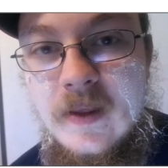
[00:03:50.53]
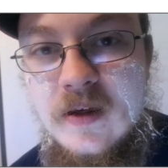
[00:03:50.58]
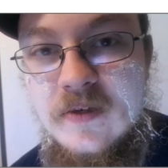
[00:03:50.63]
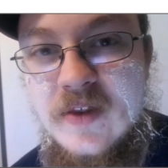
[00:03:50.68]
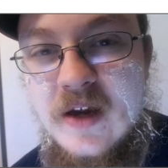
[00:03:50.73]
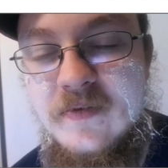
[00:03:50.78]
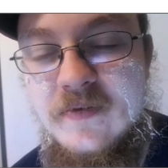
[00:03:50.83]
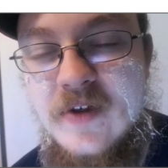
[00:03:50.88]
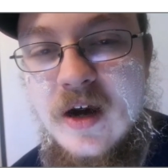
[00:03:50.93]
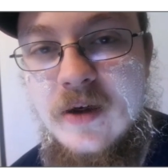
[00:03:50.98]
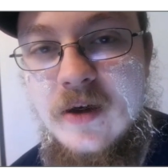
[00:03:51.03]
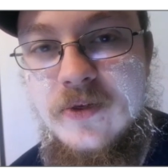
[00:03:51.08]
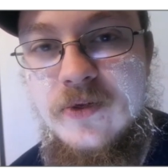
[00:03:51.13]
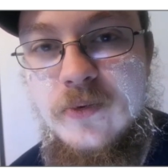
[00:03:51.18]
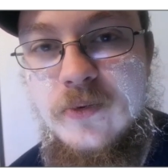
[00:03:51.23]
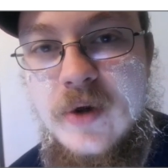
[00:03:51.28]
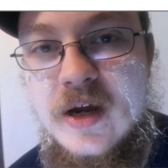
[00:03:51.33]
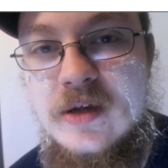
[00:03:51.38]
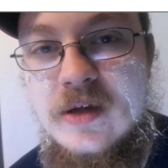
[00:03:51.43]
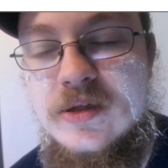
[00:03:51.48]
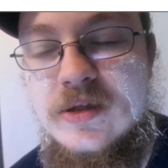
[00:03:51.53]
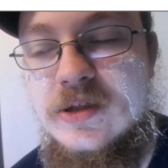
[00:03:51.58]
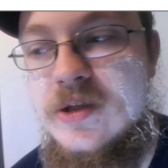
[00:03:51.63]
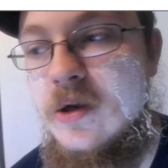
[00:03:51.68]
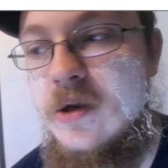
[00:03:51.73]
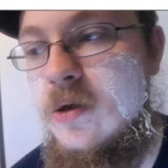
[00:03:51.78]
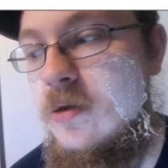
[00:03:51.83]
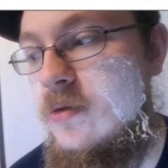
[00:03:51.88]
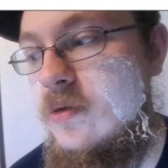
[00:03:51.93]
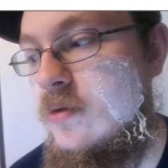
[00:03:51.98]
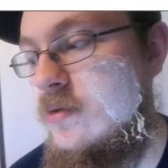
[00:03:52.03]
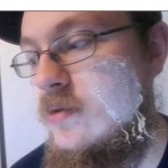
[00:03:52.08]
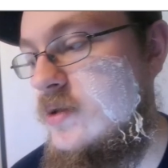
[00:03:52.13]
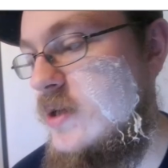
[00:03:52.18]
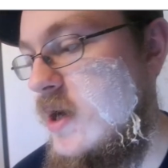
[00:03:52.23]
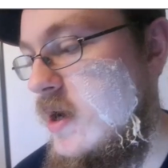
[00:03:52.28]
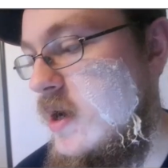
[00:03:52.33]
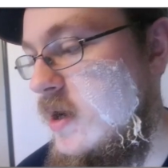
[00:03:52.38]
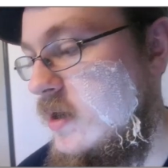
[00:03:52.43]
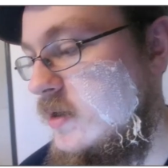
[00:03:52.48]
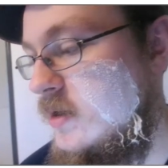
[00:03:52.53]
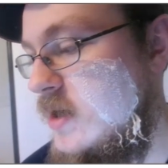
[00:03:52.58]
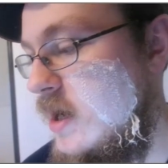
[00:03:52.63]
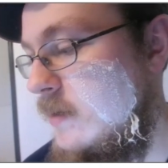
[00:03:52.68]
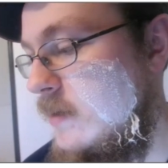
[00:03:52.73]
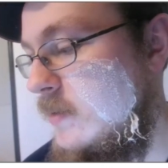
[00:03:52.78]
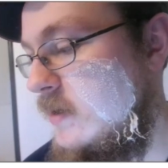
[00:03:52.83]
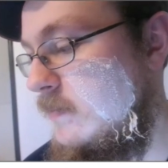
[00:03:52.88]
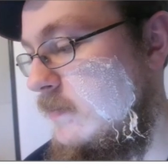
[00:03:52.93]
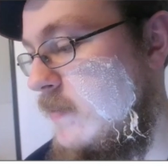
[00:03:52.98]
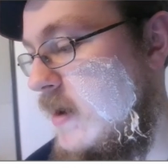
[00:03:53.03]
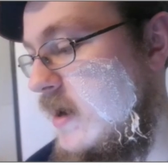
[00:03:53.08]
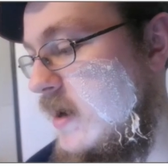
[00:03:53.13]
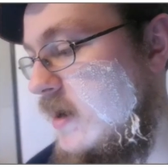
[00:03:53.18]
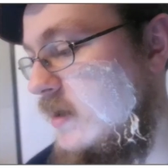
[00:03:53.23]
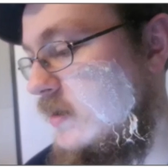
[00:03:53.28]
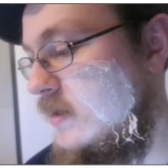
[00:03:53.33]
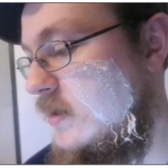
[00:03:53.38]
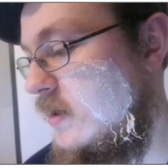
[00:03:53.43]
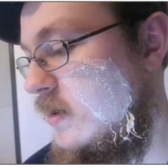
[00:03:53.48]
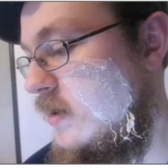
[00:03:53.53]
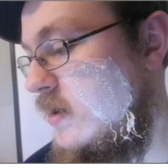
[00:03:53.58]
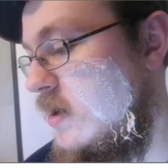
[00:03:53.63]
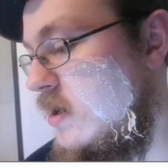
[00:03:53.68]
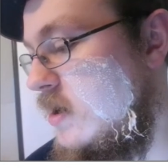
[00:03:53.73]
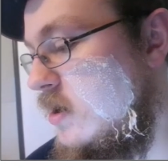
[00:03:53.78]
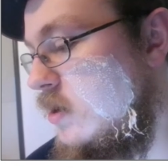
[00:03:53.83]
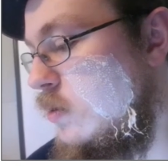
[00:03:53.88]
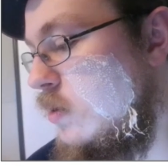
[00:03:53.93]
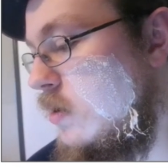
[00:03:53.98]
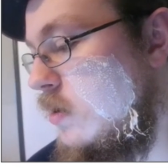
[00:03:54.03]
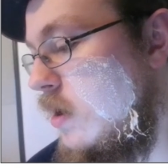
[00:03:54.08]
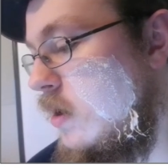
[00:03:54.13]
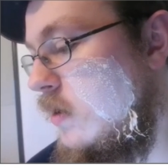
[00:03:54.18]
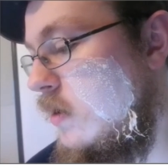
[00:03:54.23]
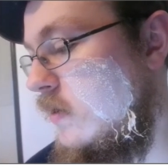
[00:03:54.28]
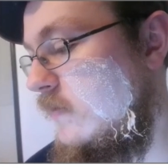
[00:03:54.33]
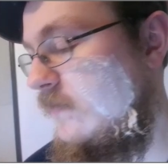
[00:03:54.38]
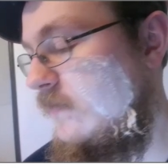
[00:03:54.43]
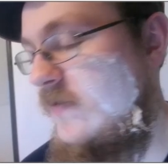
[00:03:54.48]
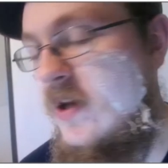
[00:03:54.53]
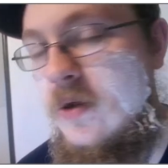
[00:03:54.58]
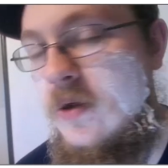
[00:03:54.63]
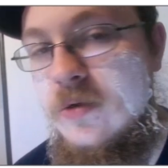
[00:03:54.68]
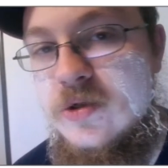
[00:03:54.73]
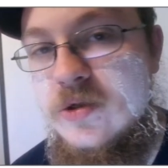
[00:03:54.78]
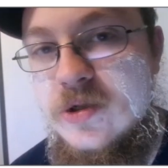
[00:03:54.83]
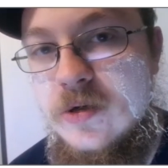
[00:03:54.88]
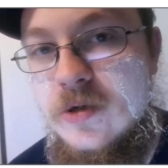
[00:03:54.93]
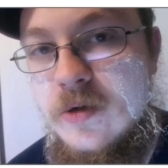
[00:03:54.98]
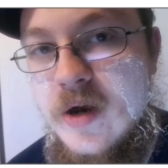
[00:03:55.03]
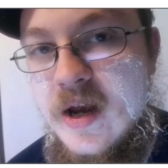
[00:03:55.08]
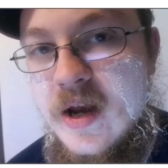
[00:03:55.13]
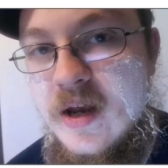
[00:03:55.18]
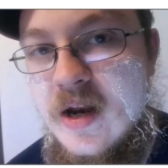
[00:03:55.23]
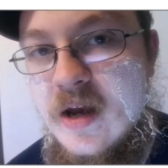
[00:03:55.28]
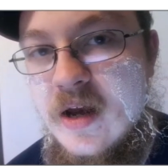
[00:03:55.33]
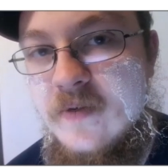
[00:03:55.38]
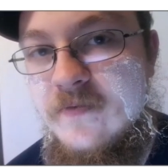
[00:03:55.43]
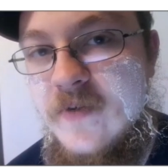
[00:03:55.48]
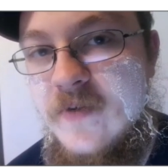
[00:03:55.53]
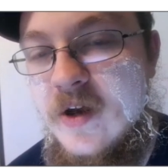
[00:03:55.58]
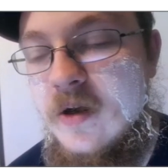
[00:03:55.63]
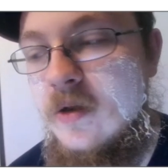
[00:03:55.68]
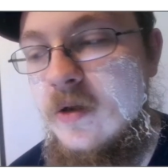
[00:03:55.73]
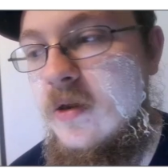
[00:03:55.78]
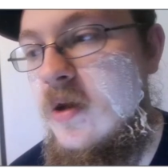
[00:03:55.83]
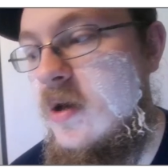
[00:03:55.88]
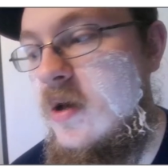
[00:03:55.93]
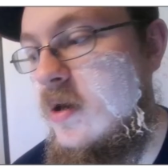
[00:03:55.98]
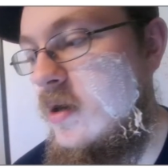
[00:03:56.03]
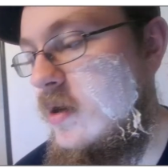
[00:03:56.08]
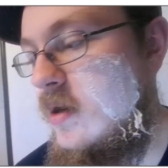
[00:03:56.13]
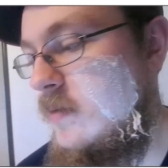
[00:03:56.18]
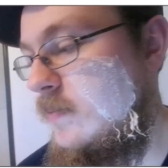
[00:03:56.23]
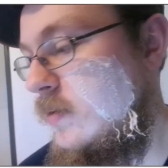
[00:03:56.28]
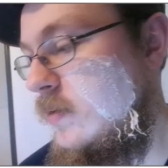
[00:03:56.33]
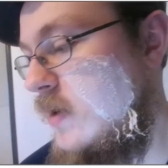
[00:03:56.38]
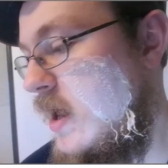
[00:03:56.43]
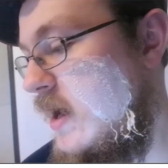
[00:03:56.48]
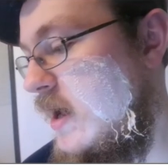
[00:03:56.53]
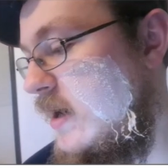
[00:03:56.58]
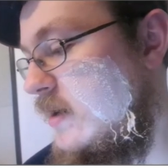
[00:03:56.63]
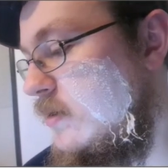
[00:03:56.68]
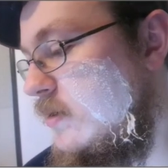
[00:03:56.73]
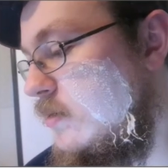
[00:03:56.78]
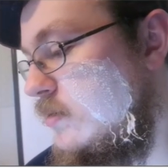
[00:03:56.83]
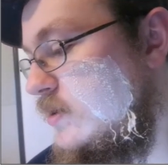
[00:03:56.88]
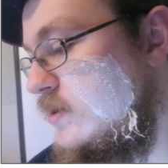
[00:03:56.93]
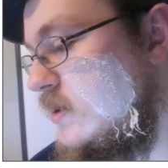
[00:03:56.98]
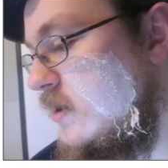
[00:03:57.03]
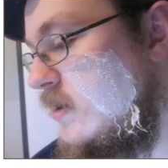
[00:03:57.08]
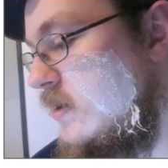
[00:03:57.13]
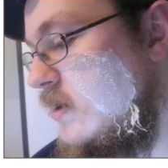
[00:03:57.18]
They've got 3 starters coming back who are all future NFL players.